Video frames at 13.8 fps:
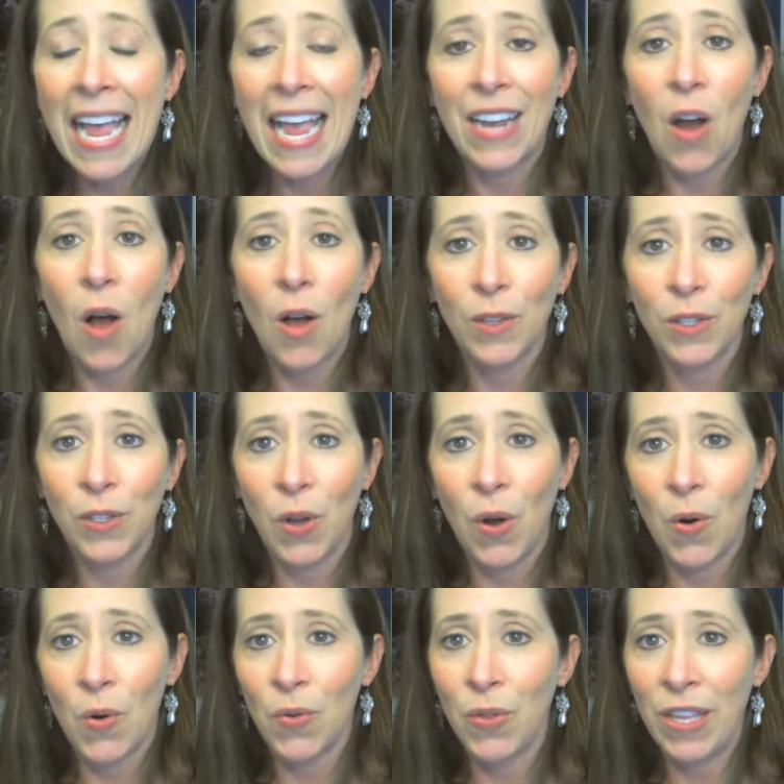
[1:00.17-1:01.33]
and
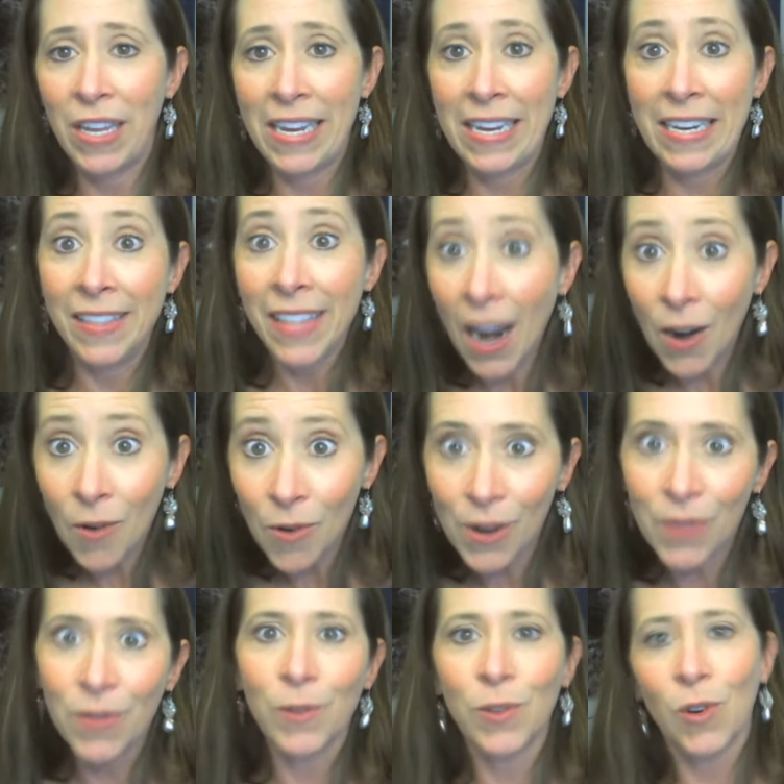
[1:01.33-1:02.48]
also the
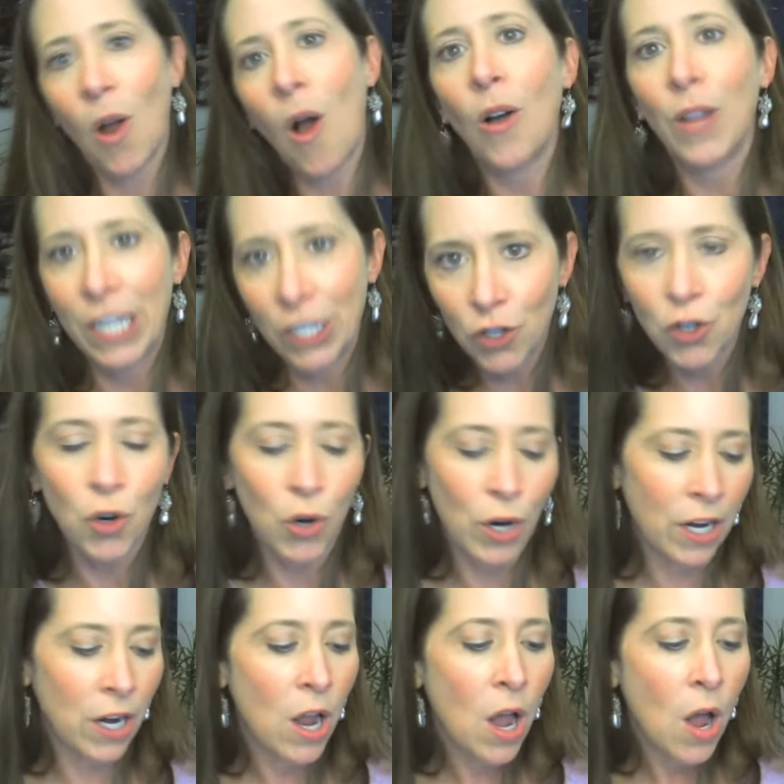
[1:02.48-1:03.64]
thyroid. Those are all
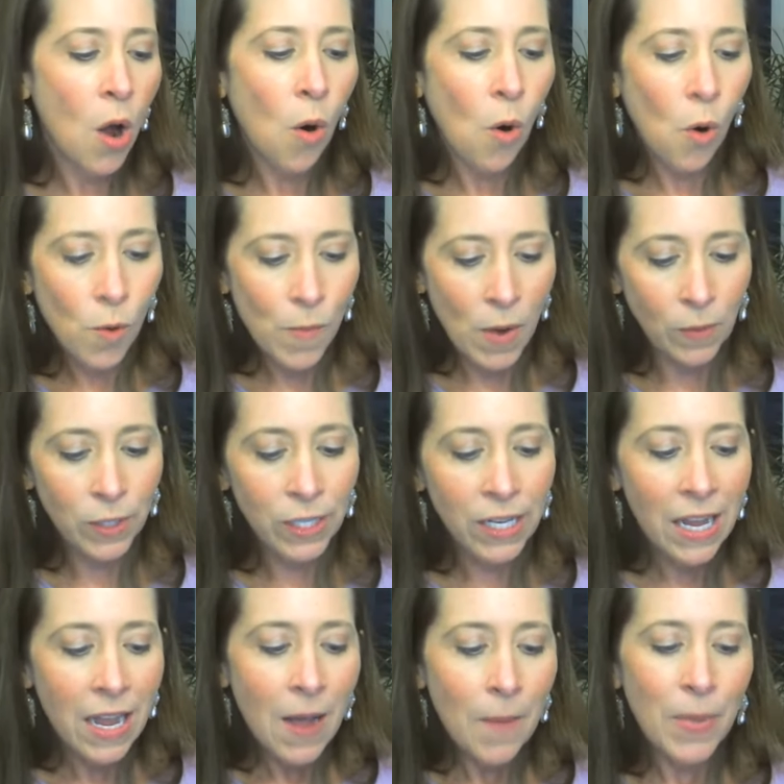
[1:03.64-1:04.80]
endocrine hormones.
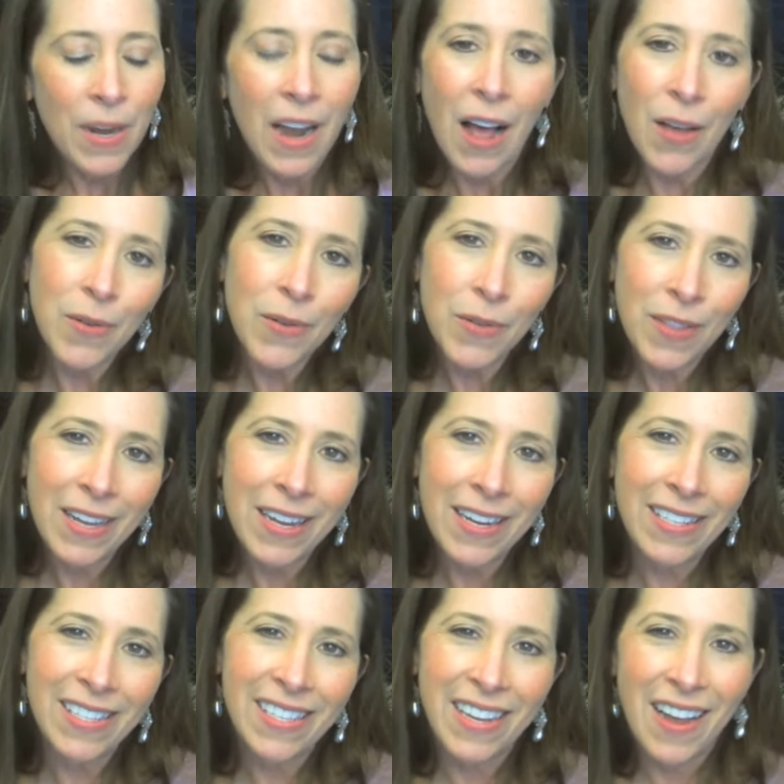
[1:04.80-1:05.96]
But other
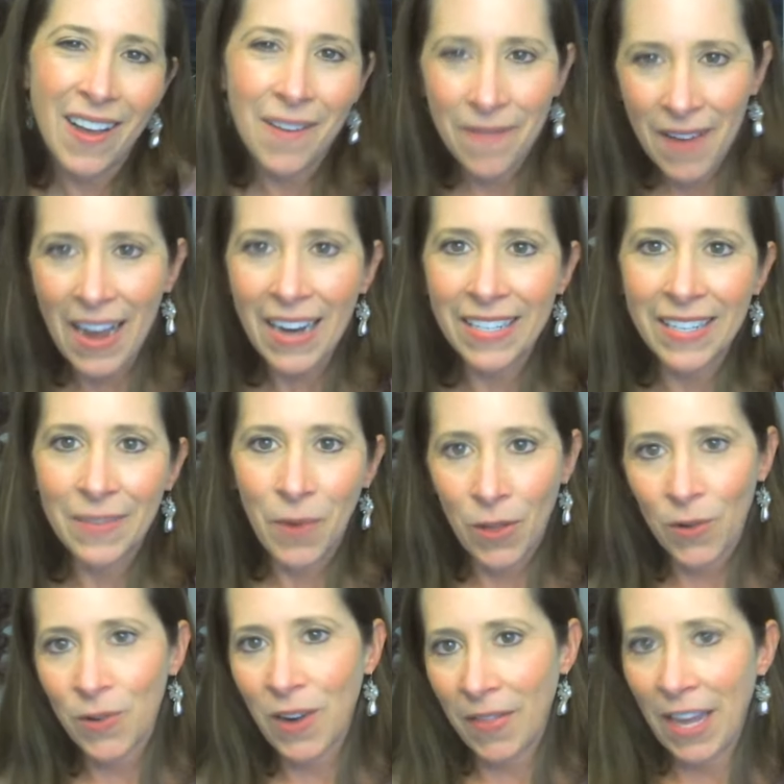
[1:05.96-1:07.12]
things affect whether
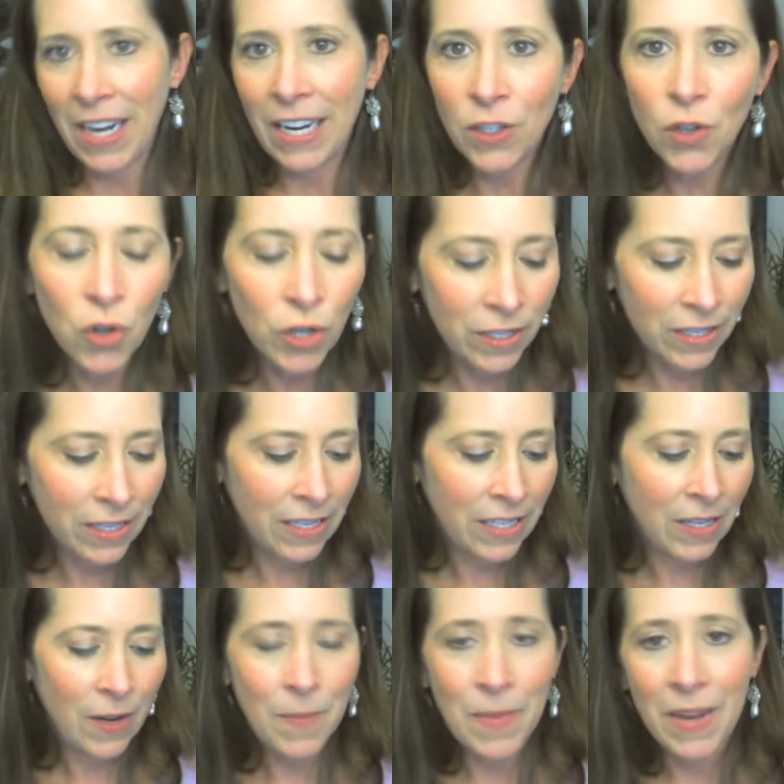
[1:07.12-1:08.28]
or not that endocrine
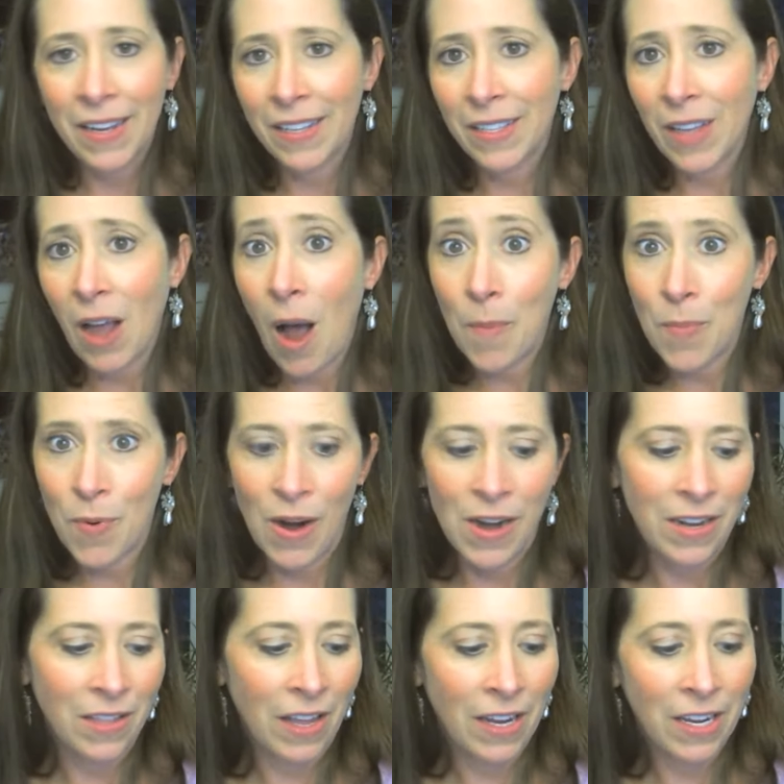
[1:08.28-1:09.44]
system is
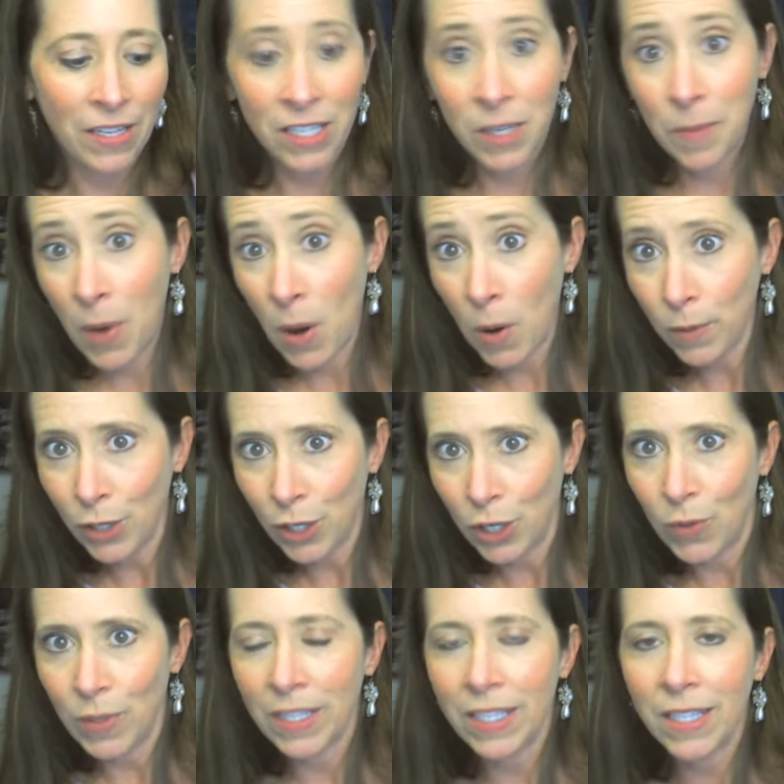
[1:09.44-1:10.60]
operating like it's supposed to.
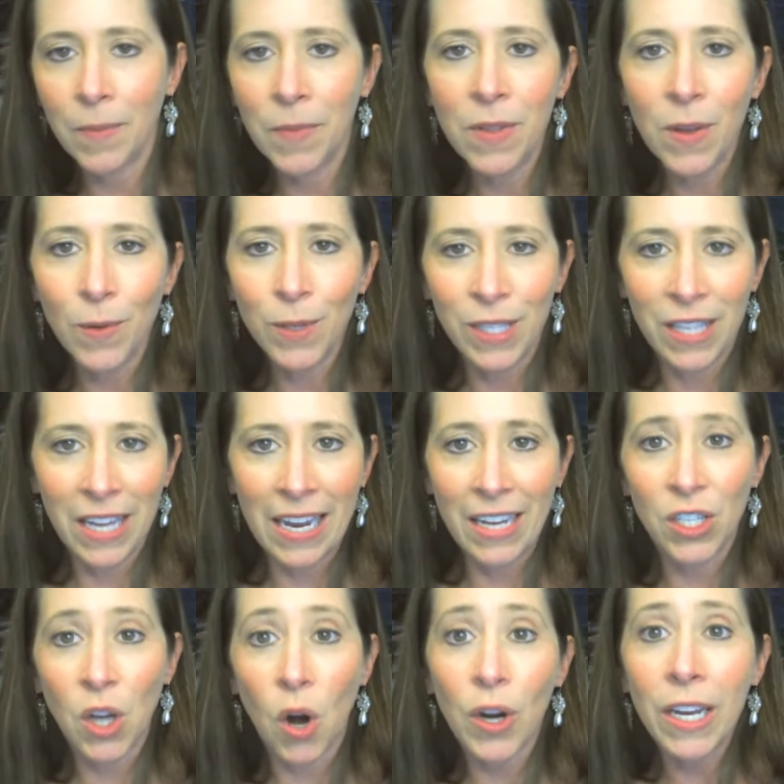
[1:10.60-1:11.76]
And some of those
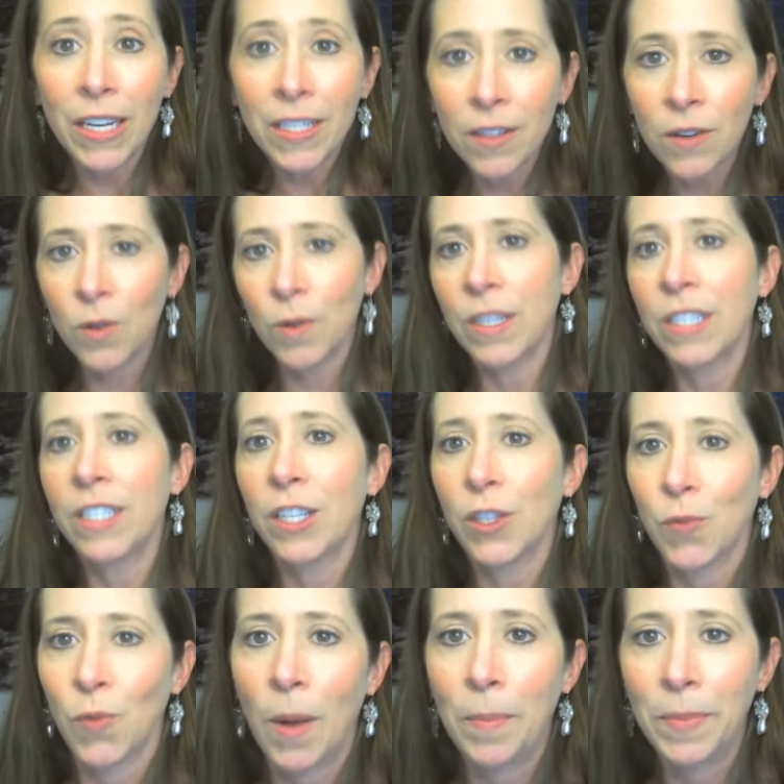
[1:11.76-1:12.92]
things are endocrine
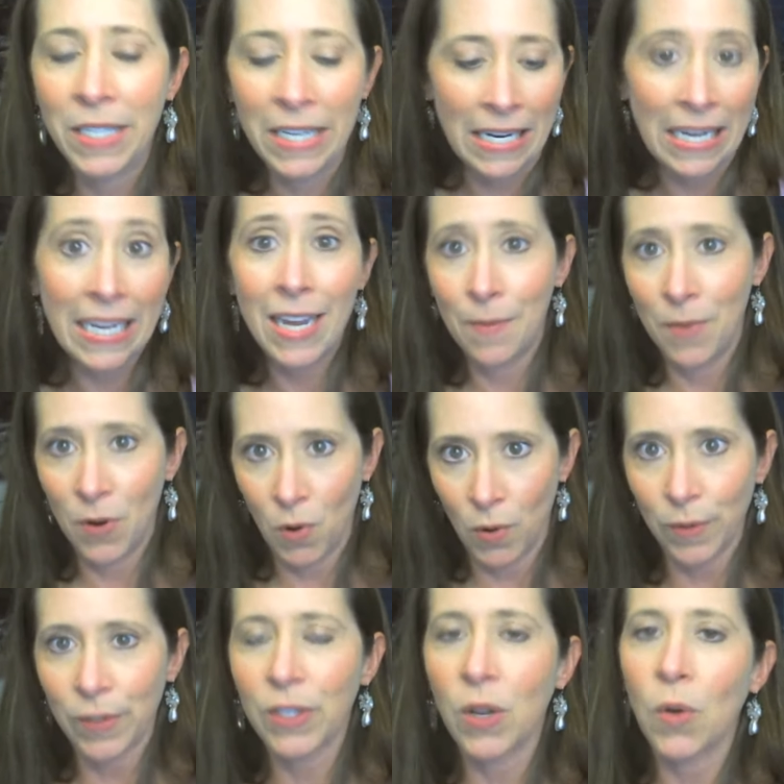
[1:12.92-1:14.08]
disrupting
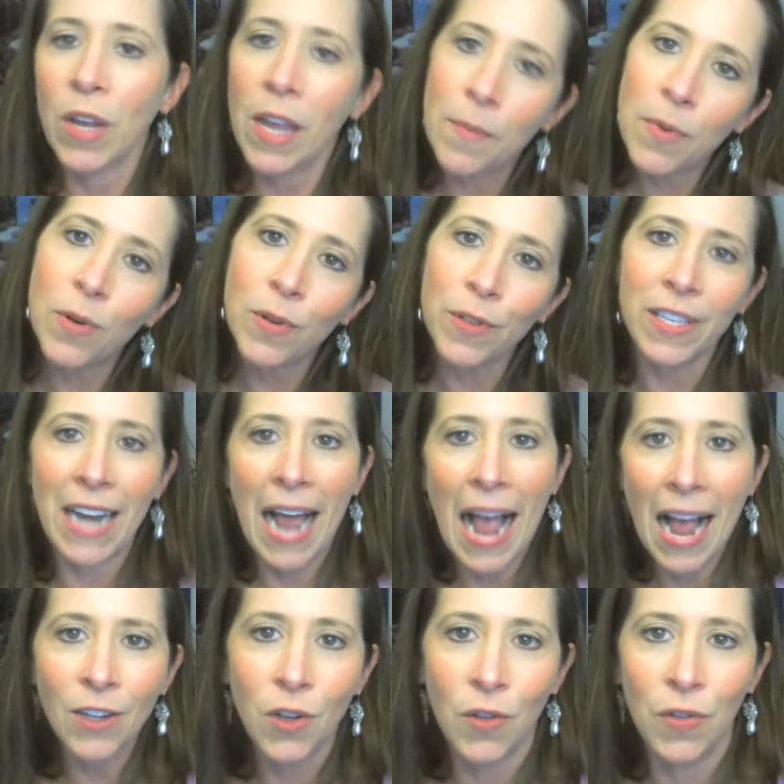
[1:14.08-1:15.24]
chemicals. So chemicals that
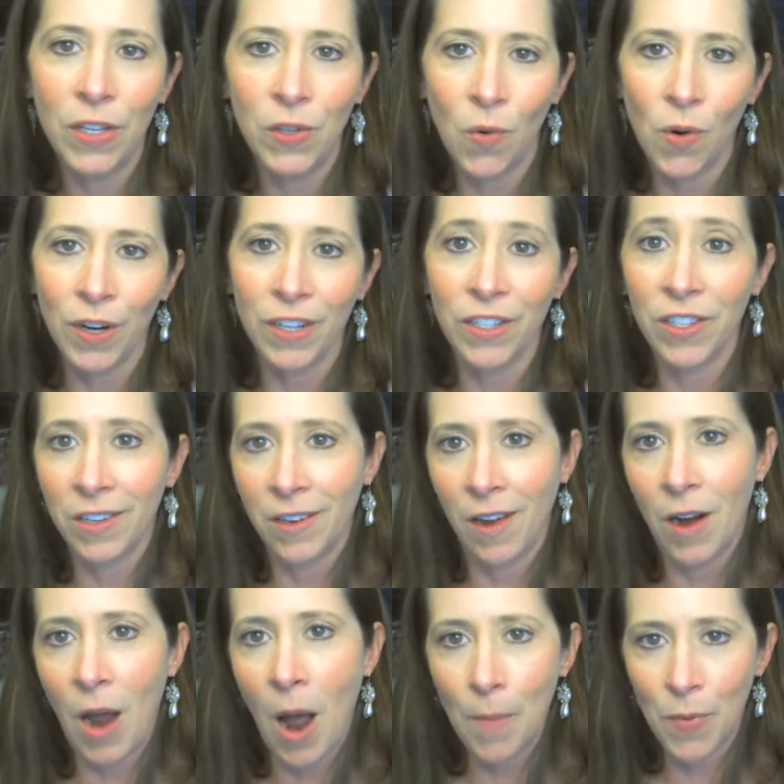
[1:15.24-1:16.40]
act on these organs to
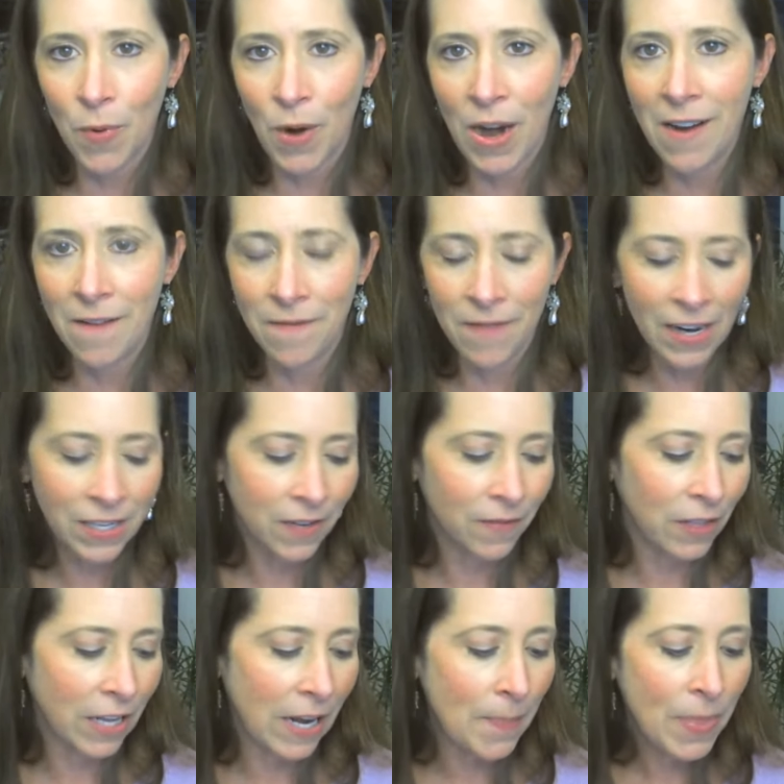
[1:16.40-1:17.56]
not operate
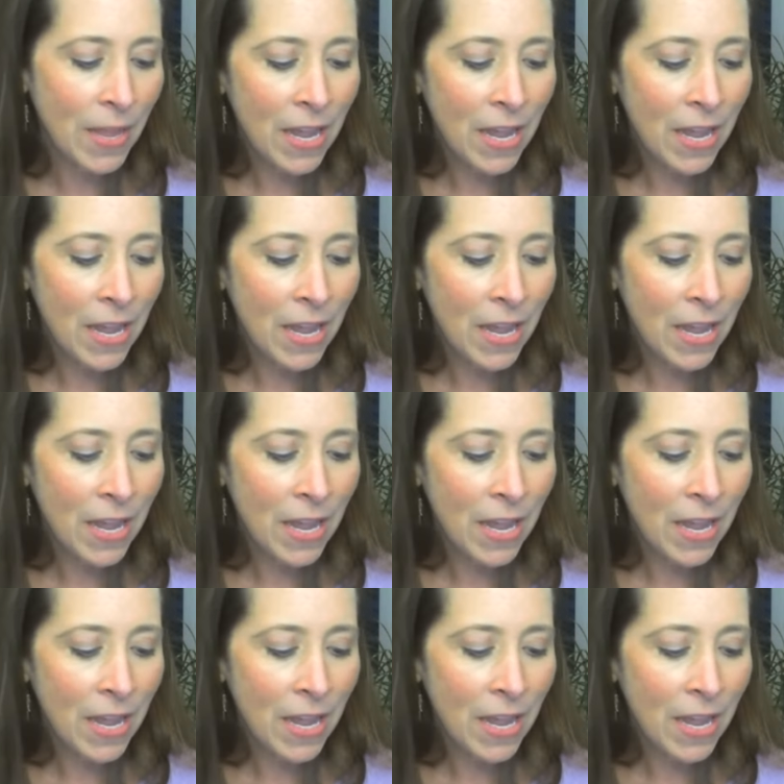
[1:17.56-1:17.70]
effectively.